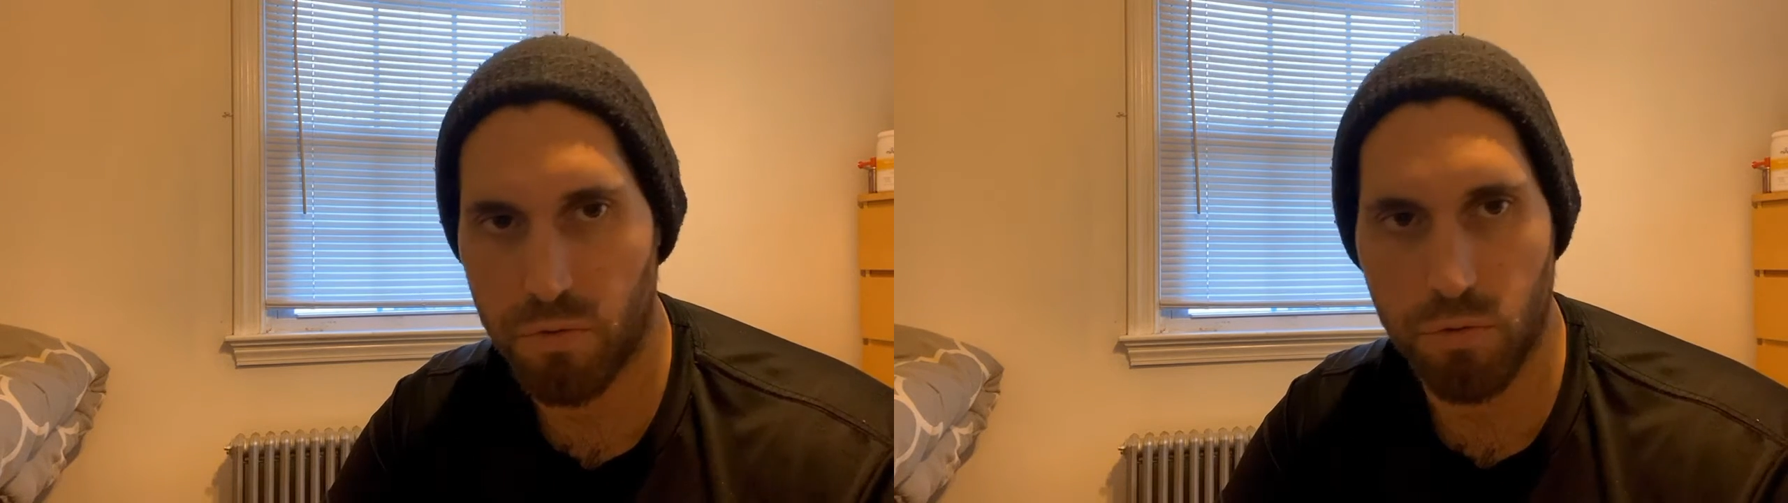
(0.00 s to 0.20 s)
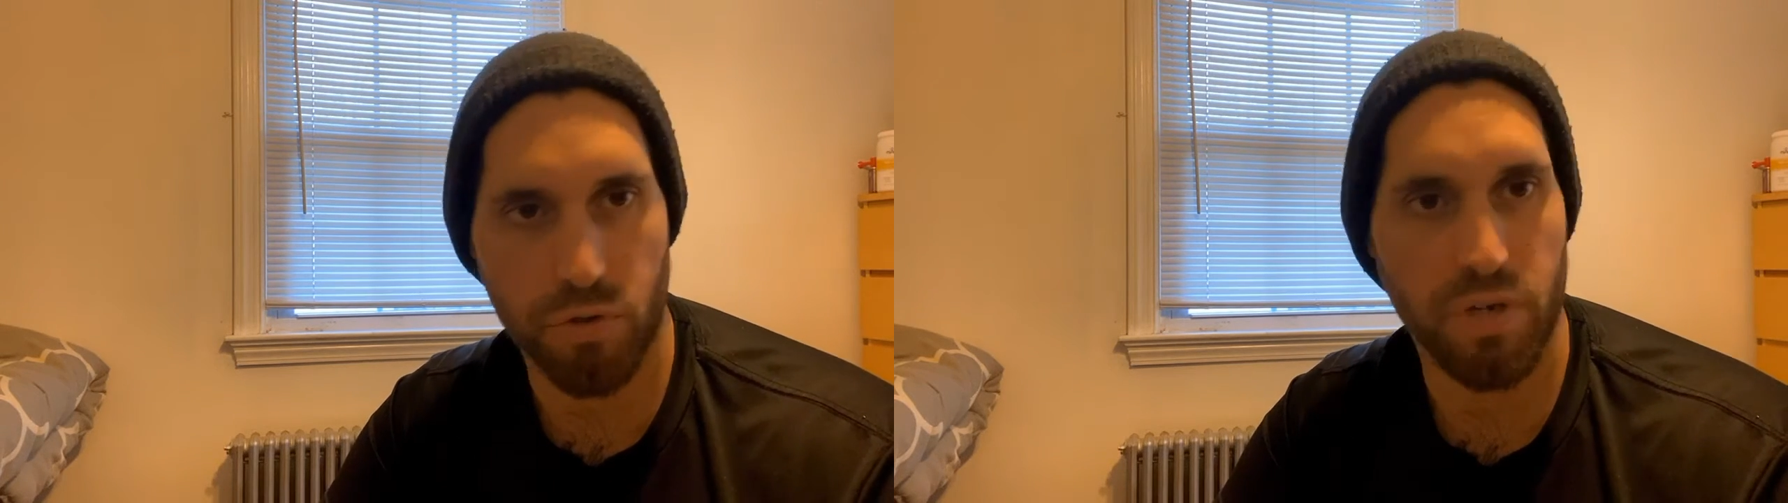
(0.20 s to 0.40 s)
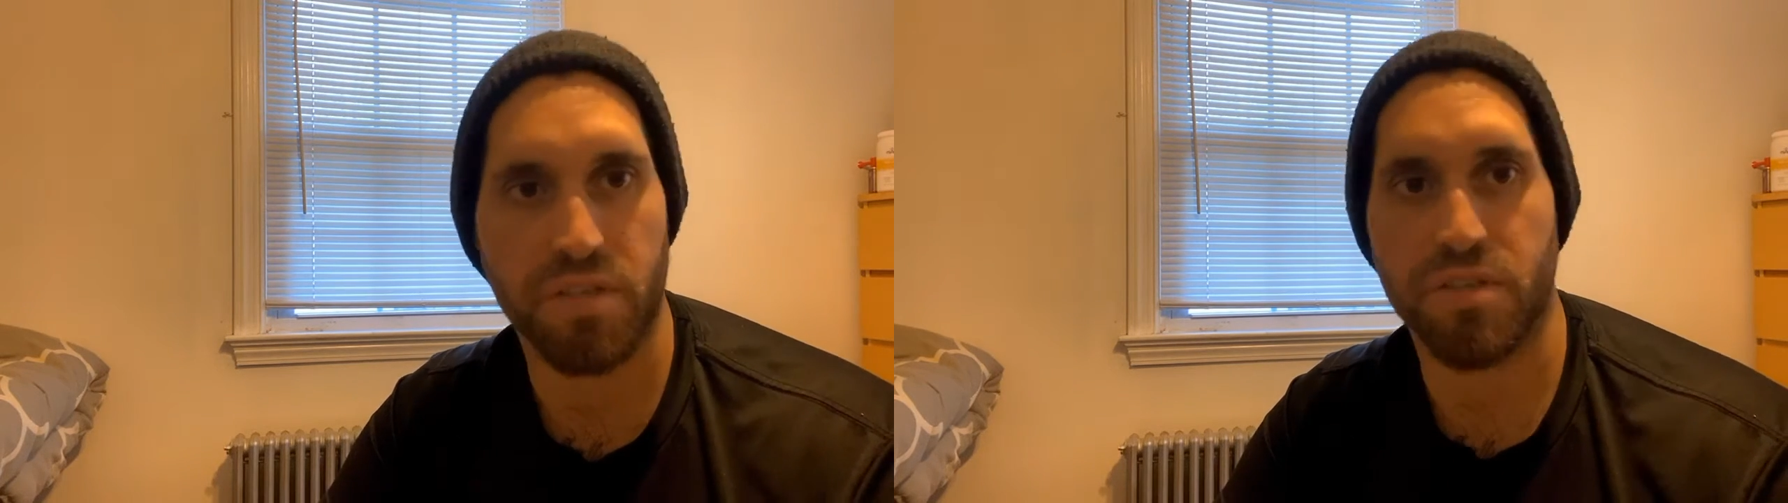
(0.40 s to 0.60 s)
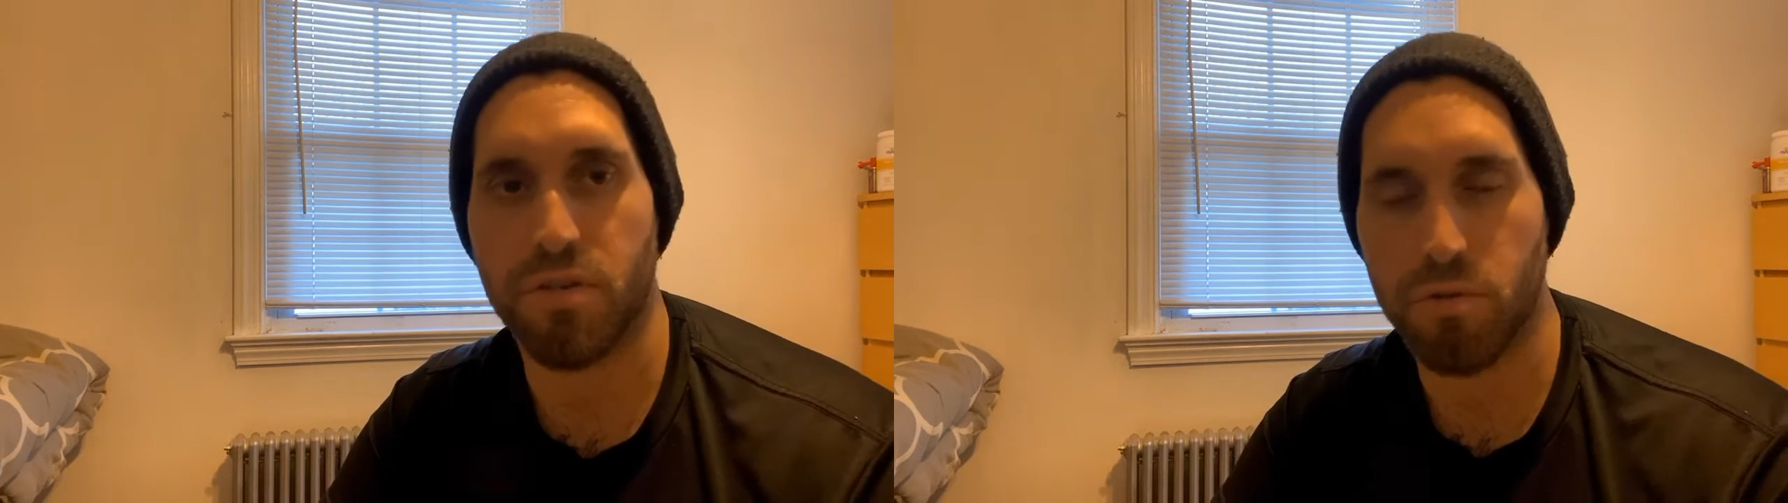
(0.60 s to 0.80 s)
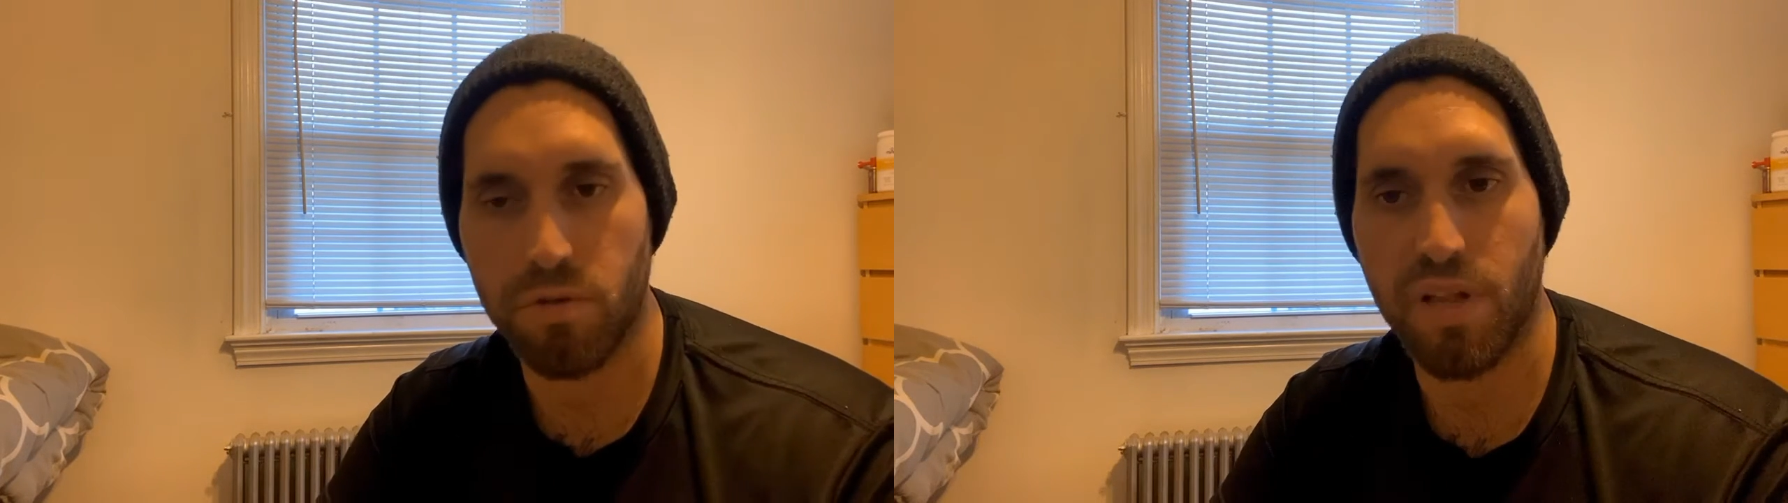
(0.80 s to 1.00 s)
nutrients and
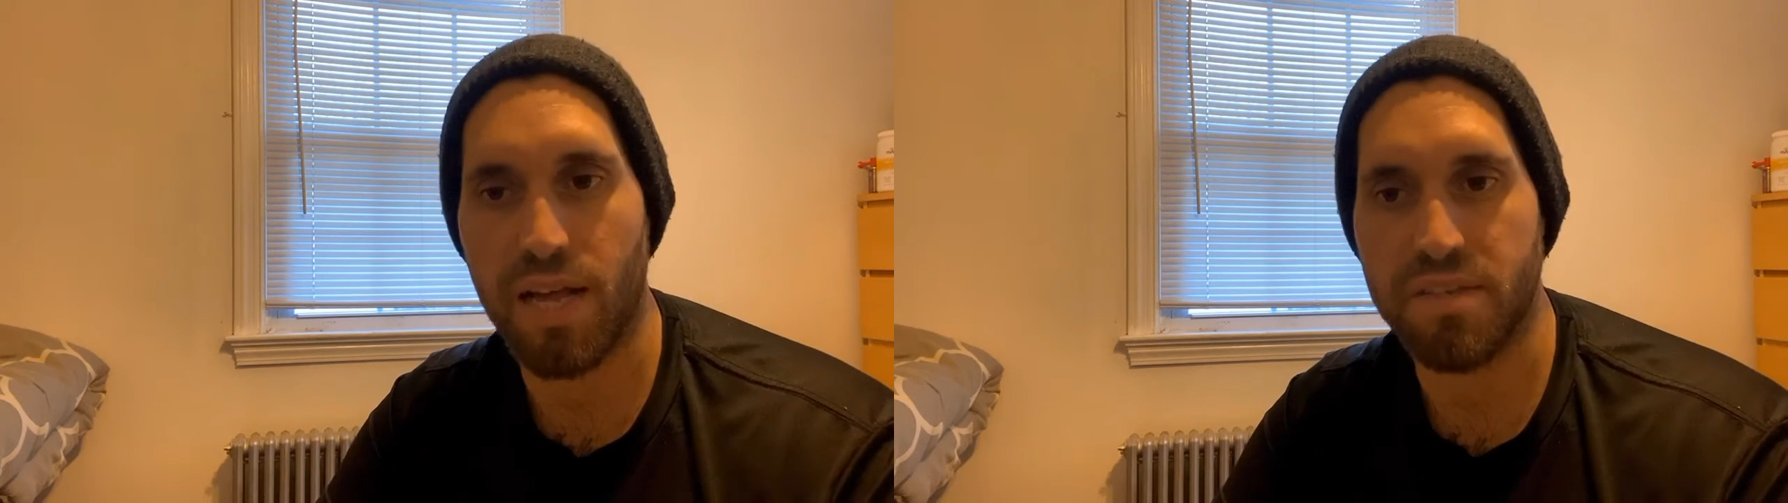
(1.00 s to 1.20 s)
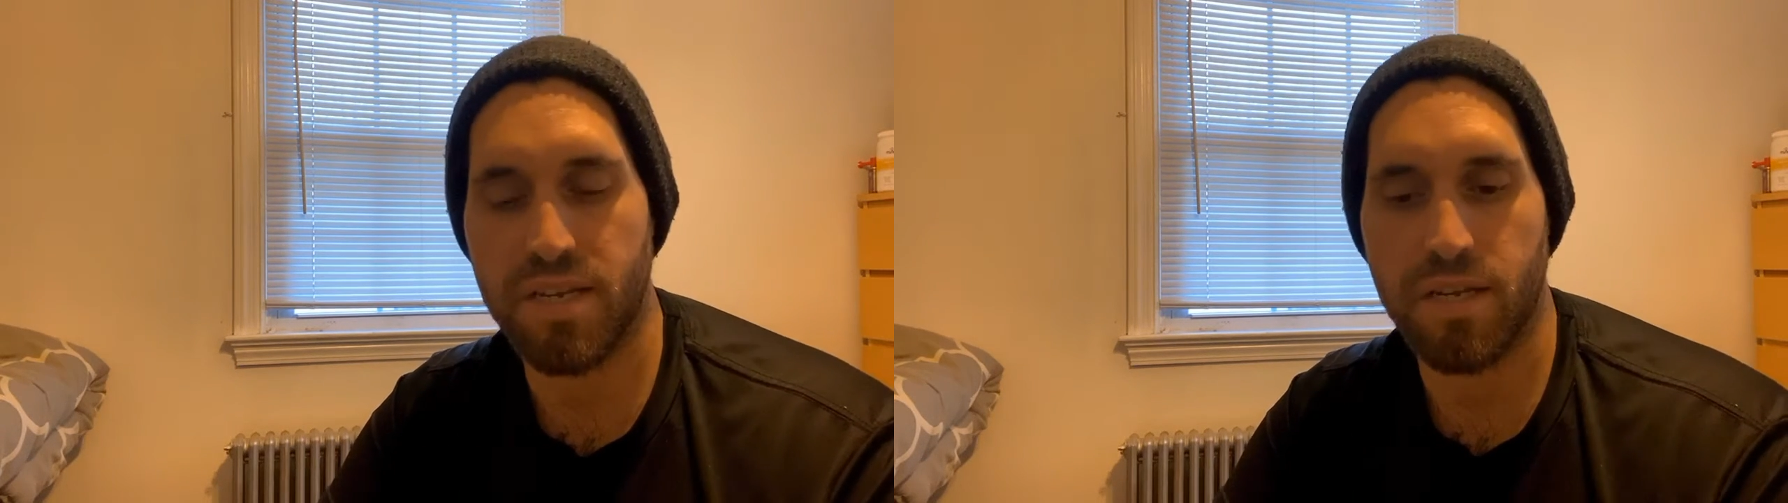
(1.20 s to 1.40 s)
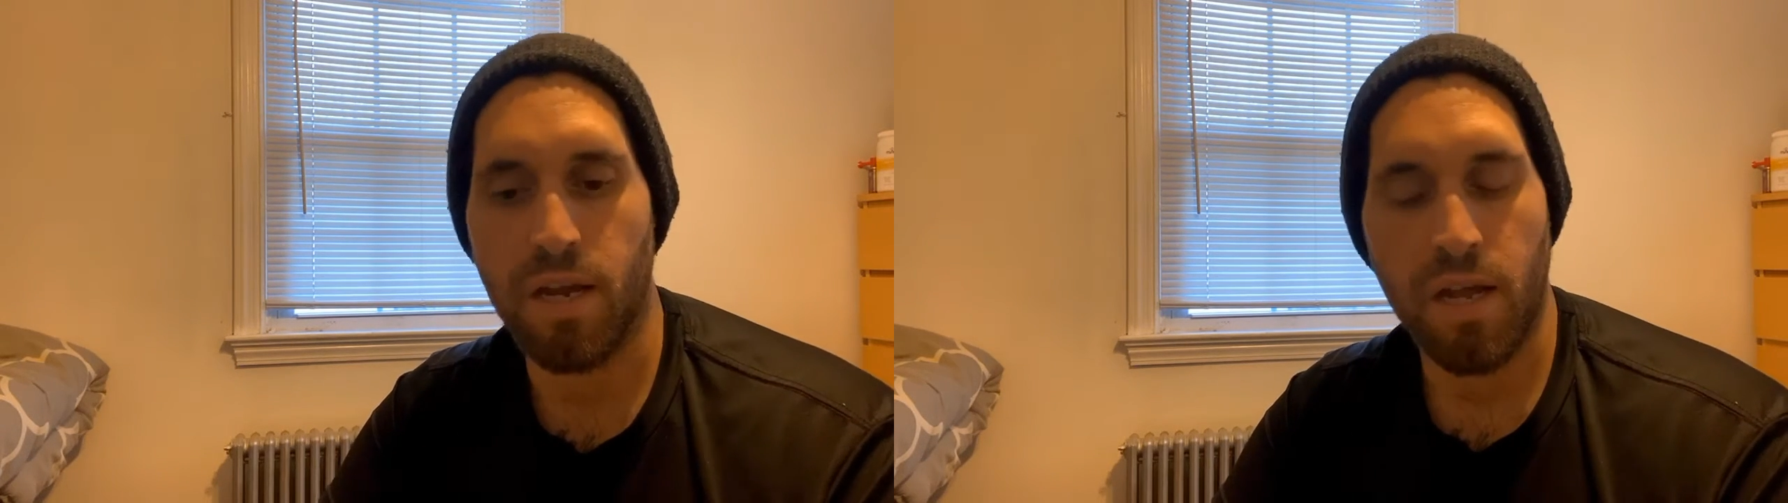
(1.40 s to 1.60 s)
utilize it.